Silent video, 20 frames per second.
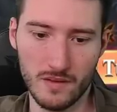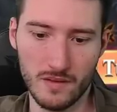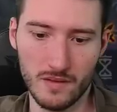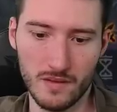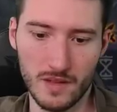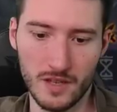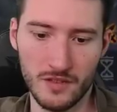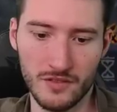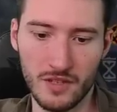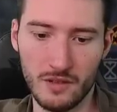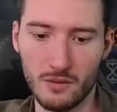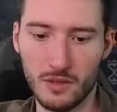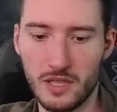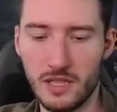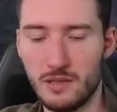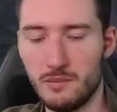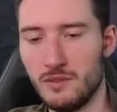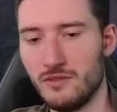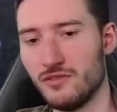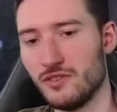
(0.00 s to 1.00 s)
If they want to
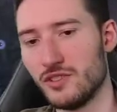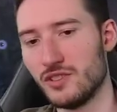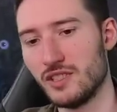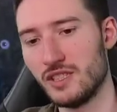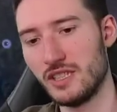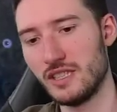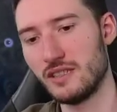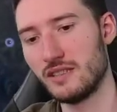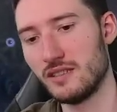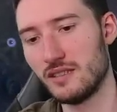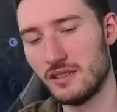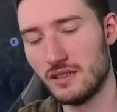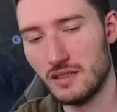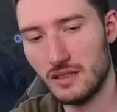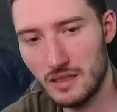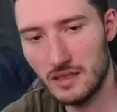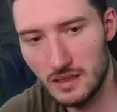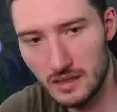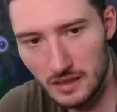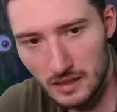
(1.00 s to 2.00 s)
hit me for 6,
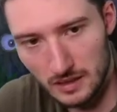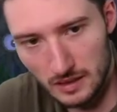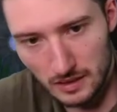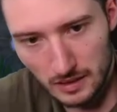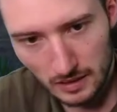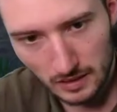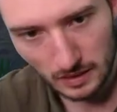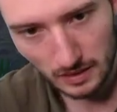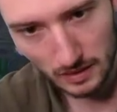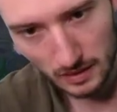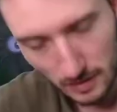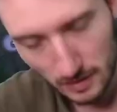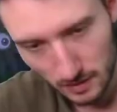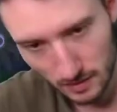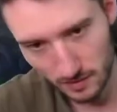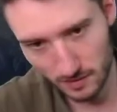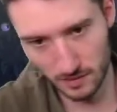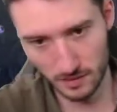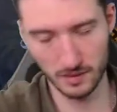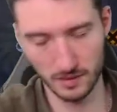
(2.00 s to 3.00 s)

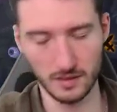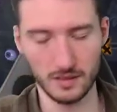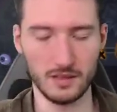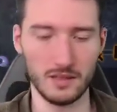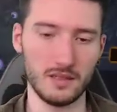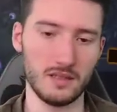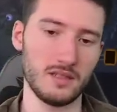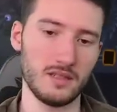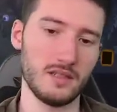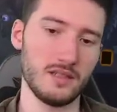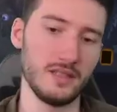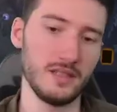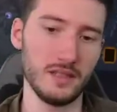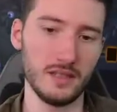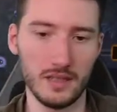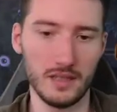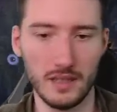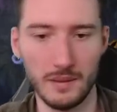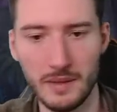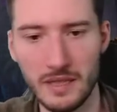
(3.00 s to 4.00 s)

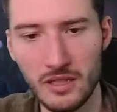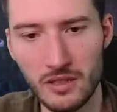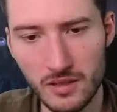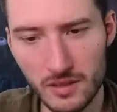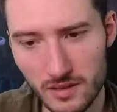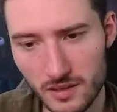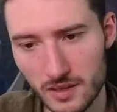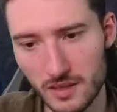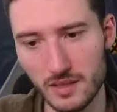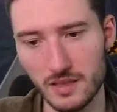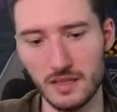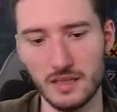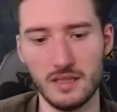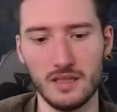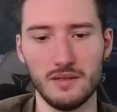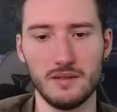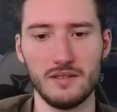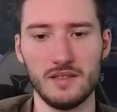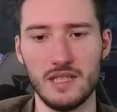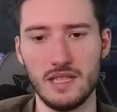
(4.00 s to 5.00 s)
yeah. I mean,
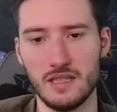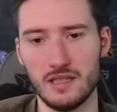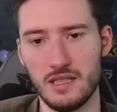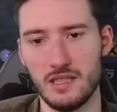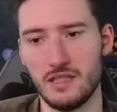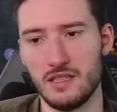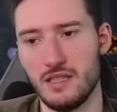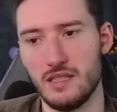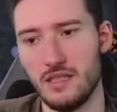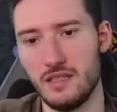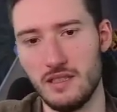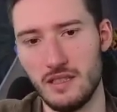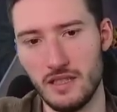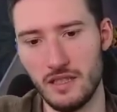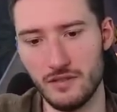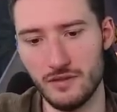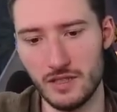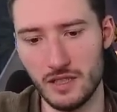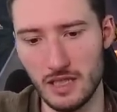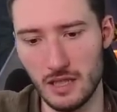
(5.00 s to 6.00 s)
they
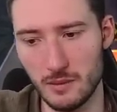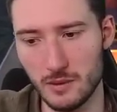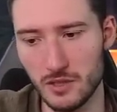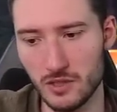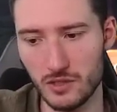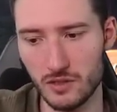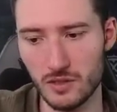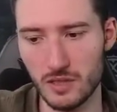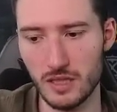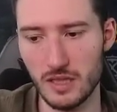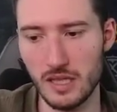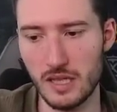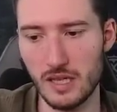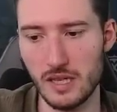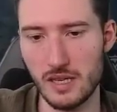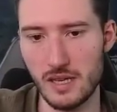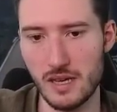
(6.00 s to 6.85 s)
give it double strike.